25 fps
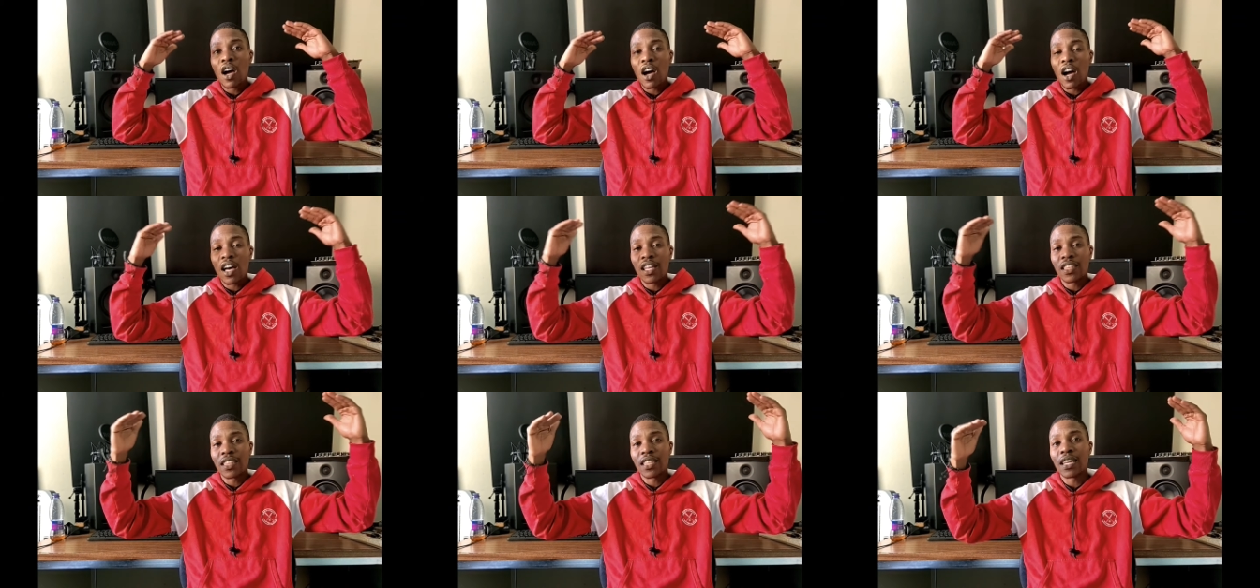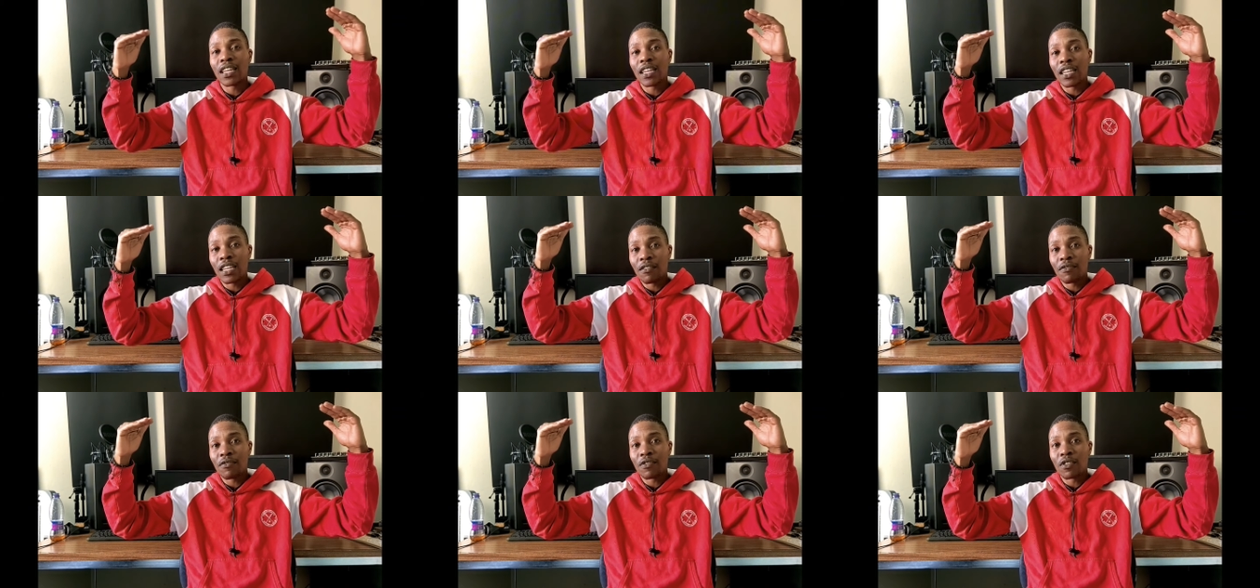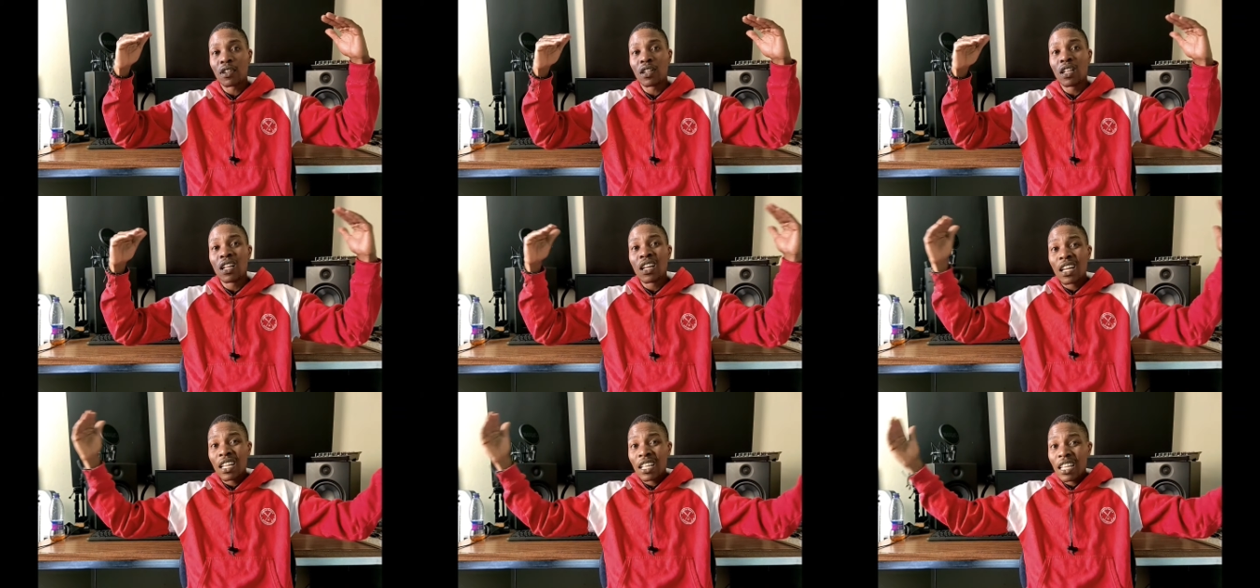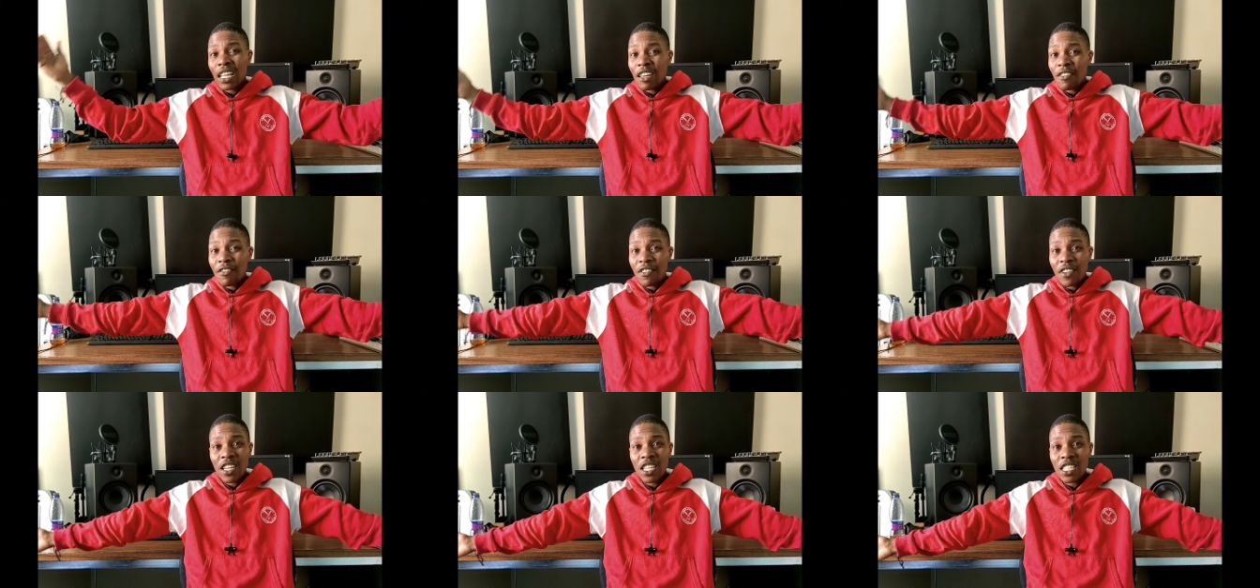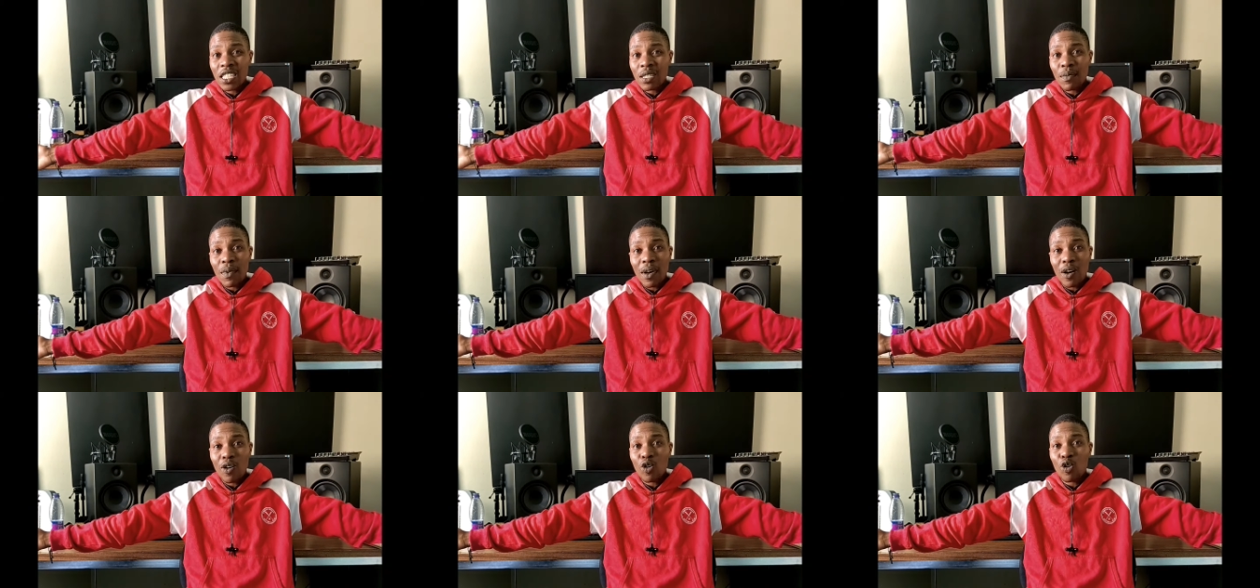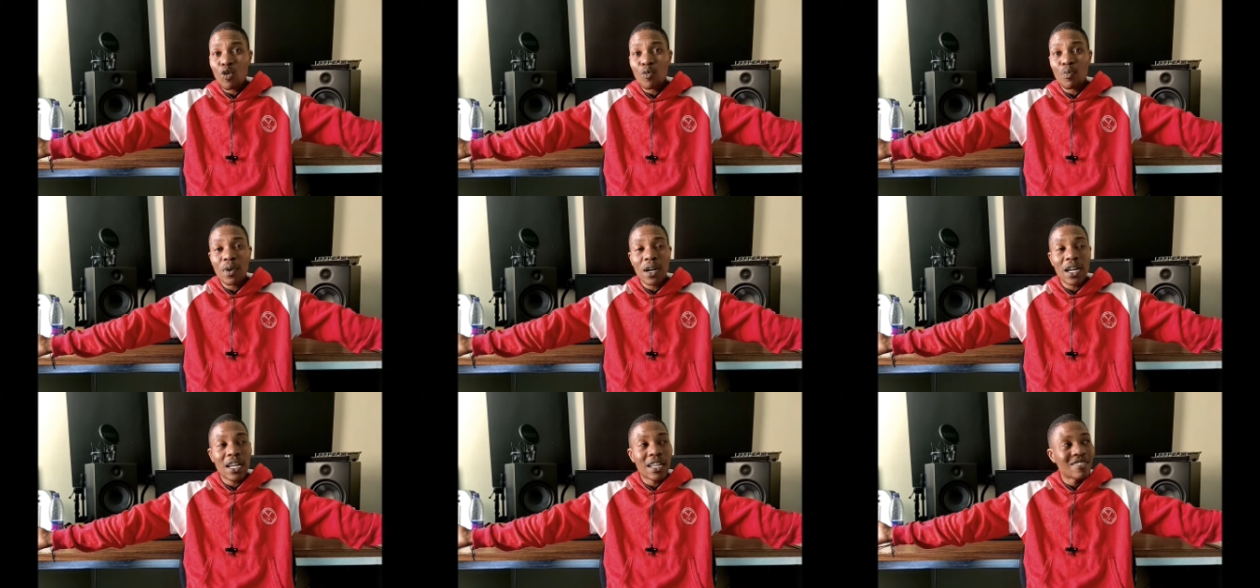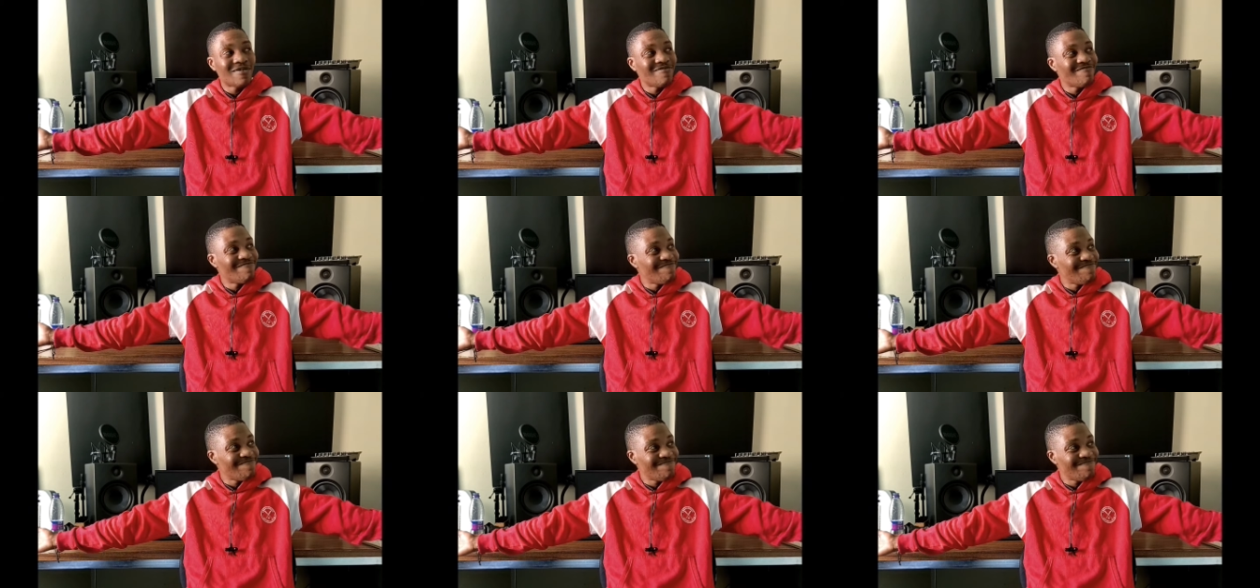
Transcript: on that level. Evidence Makgopa